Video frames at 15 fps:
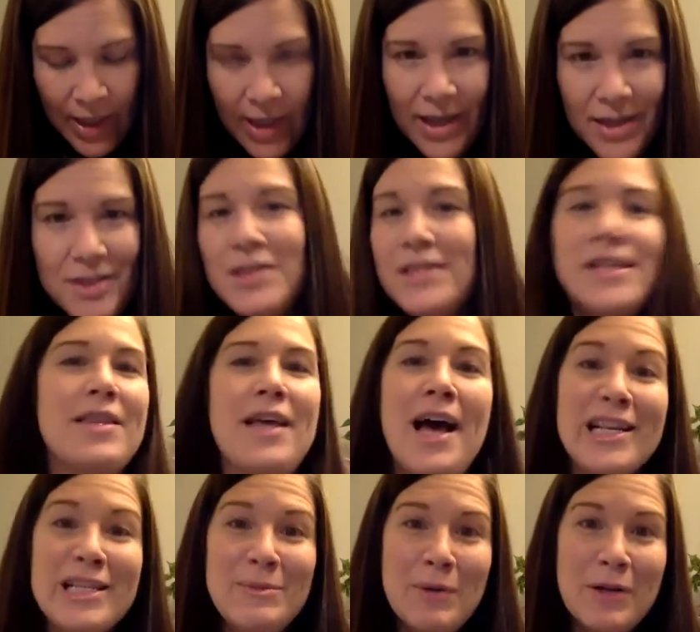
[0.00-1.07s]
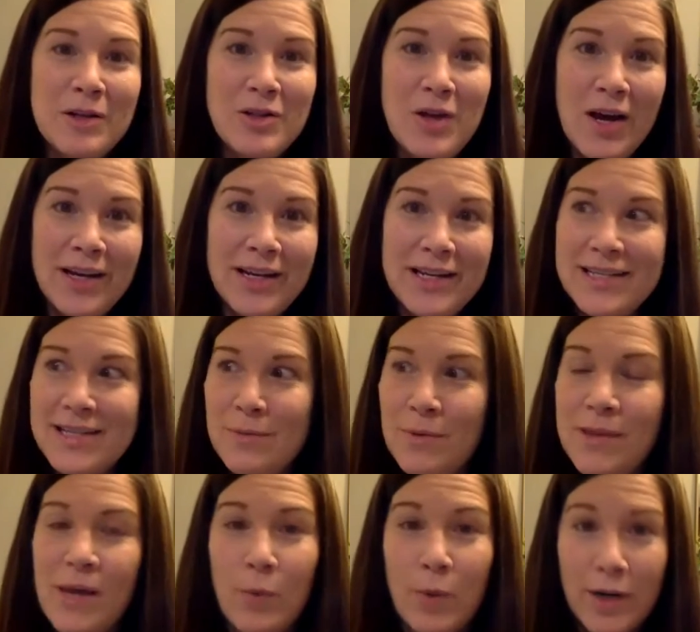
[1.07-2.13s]
and she's at the hospital talking to someone
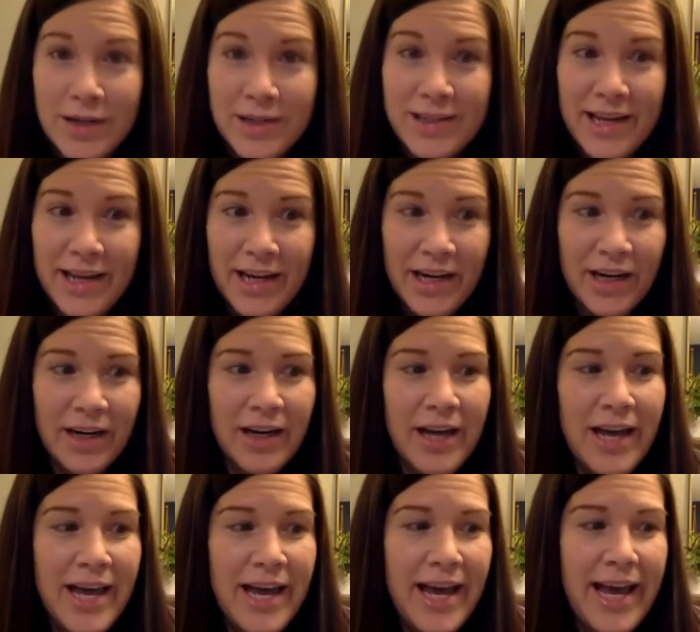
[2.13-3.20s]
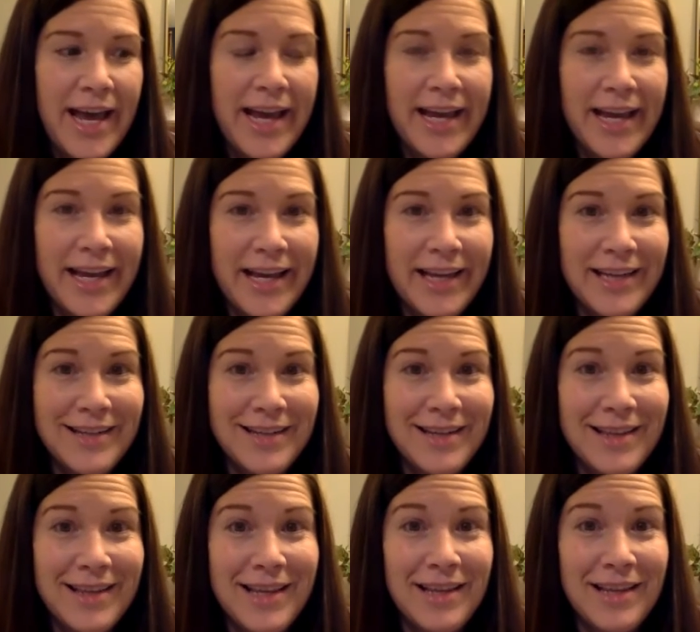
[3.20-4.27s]
that works there, and
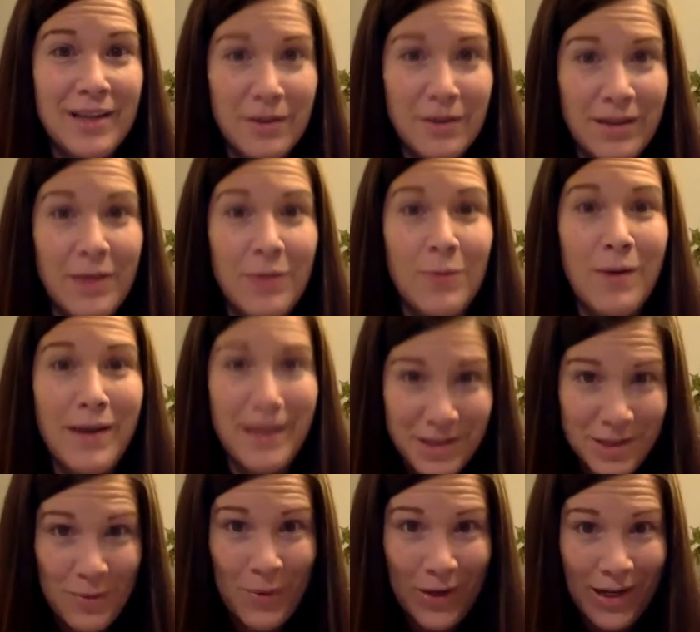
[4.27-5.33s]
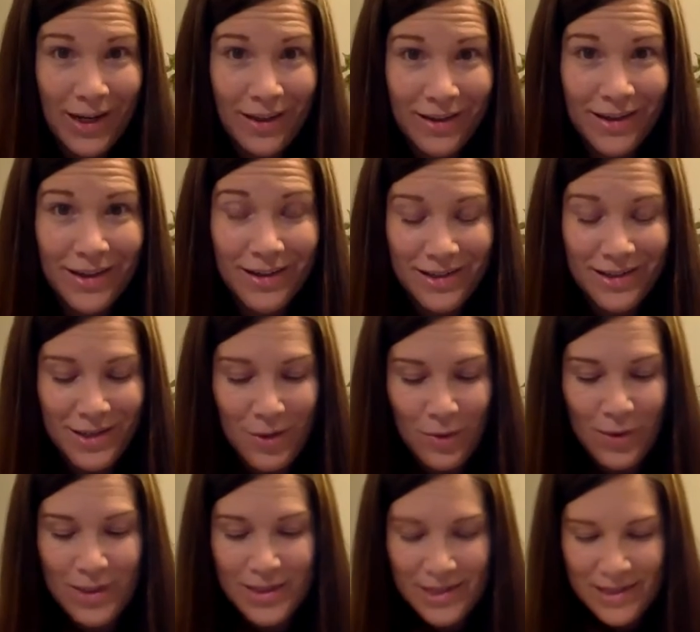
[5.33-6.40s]
they literally run into one another. So
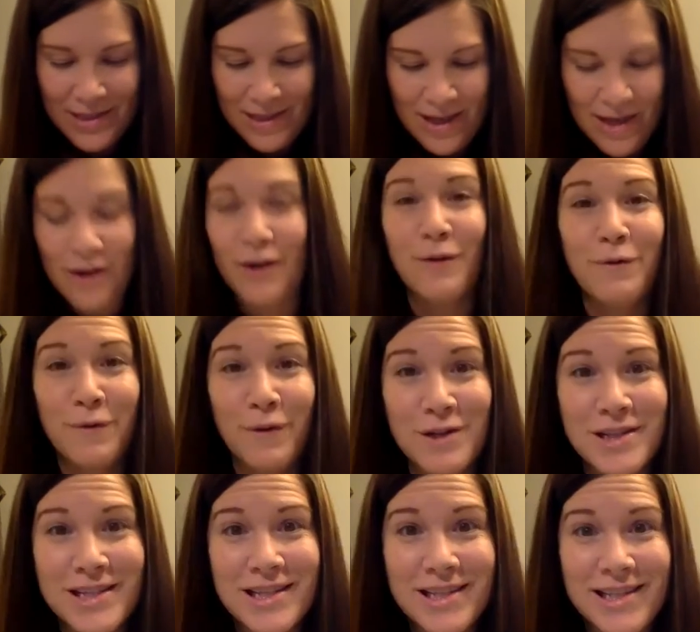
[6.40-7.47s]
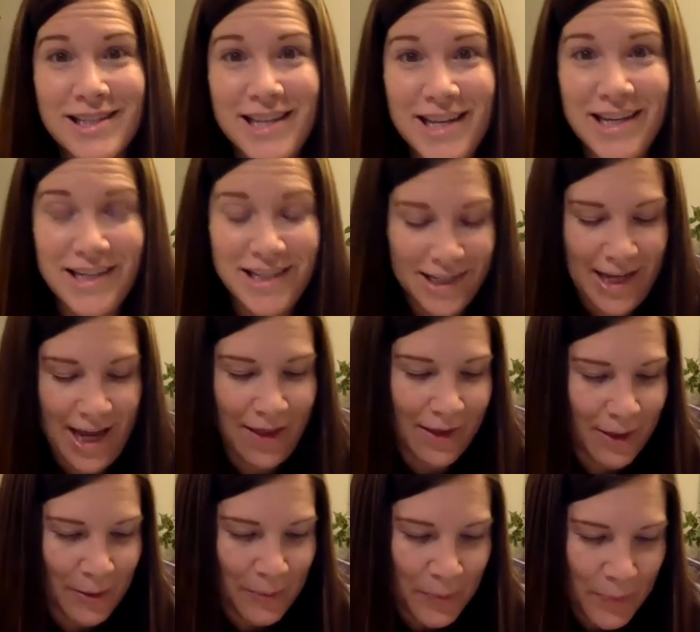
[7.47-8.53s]
this is their first scene
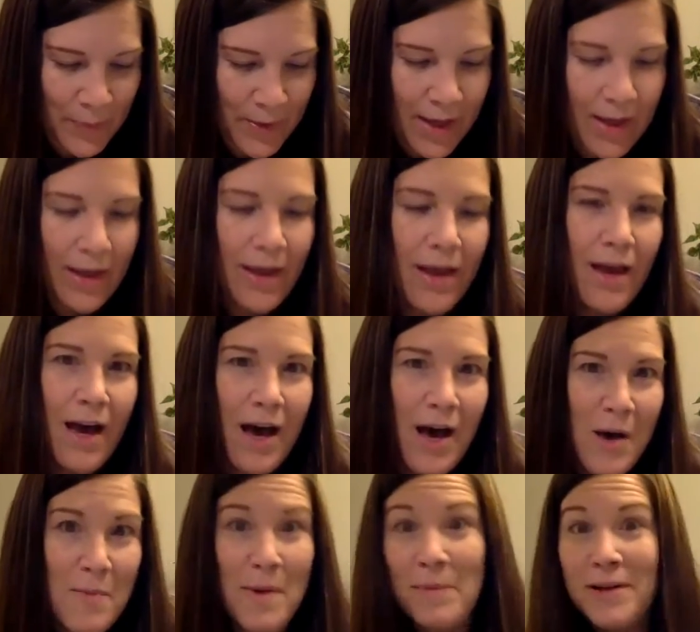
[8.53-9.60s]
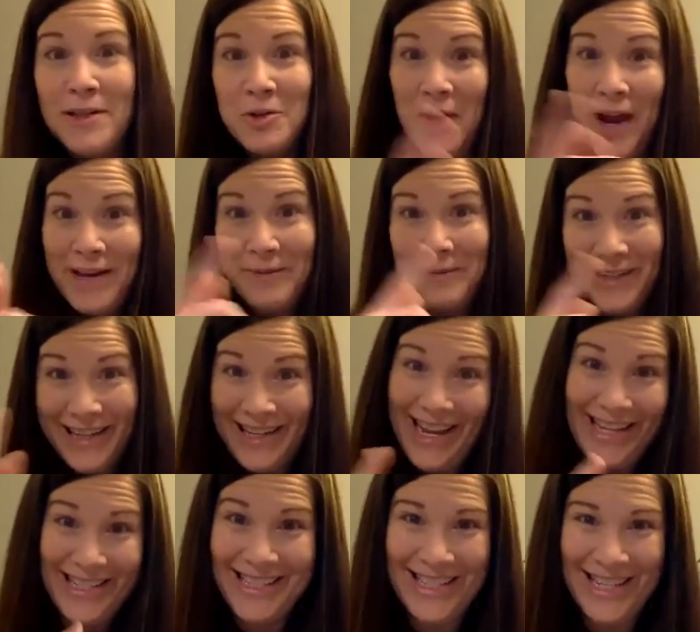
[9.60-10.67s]
together. I'm going to try to read
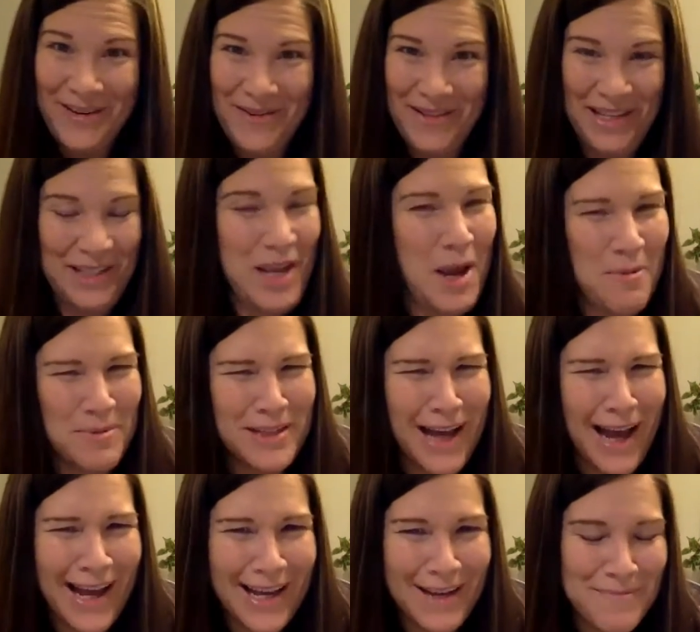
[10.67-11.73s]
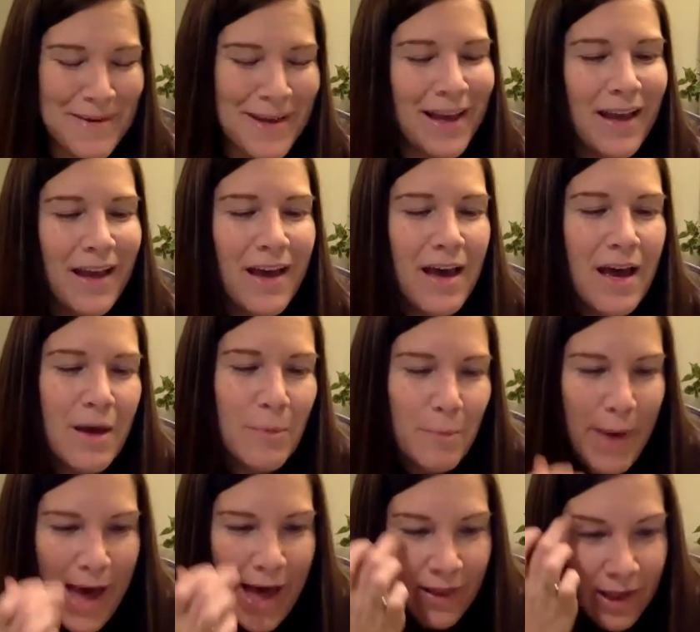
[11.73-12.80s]
and see you at the same time.
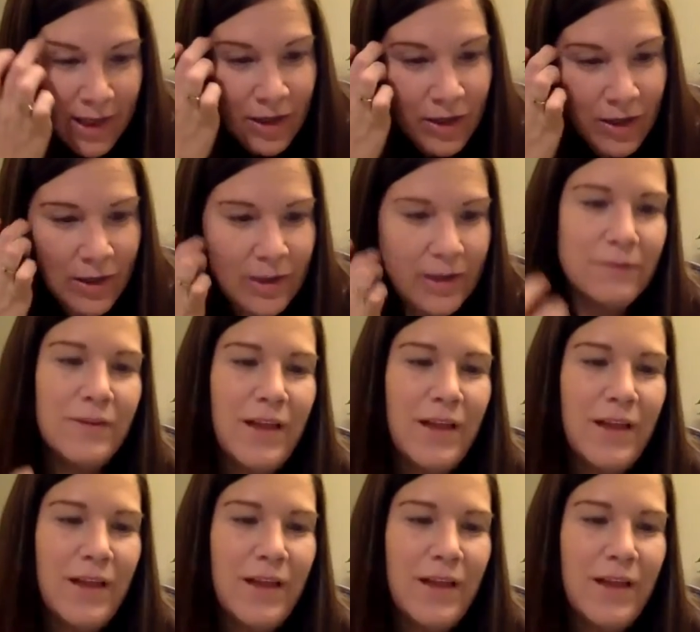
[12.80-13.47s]
Belle had heard of